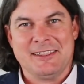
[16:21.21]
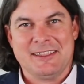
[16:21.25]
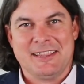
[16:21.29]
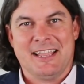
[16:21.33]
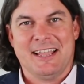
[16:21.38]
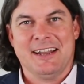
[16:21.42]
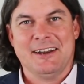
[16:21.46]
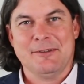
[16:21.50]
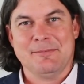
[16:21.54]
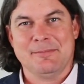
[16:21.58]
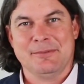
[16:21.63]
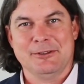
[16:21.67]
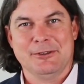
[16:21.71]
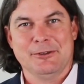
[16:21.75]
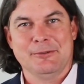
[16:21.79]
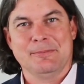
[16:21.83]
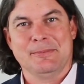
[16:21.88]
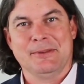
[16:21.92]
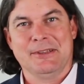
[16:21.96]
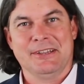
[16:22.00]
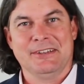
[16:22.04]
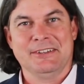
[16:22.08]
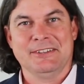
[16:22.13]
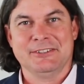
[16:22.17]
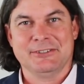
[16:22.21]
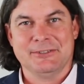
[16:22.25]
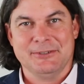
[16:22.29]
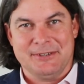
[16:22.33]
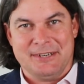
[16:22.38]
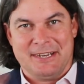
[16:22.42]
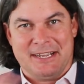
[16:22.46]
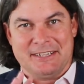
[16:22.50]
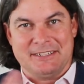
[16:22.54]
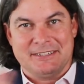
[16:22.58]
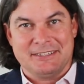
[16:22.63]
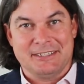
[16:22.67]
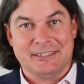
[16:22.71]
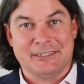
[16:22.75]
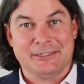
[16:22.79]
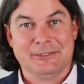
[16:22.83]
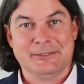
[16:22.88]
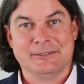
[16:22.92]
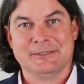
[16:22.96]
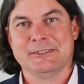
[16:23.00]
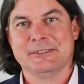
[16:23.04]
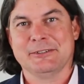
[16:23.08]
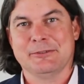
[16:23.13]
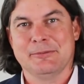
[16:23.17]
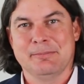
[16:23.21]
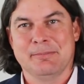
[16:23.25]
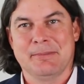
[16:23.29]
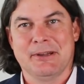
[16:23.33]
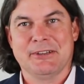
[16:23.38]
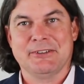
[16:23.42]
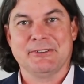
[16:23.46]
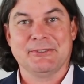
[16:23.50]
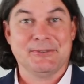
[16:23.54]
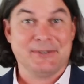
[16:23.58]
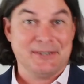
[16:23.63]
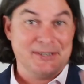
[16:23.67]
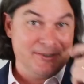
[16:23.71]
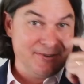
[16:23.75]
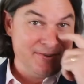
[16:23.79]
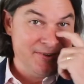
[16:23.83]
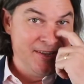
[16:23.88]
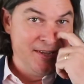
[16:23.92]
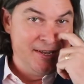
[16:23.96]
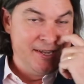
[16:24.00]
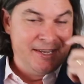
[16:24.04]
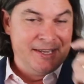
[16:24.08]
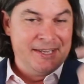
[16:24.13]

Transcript: that up a little bit into a nice little little bundle here.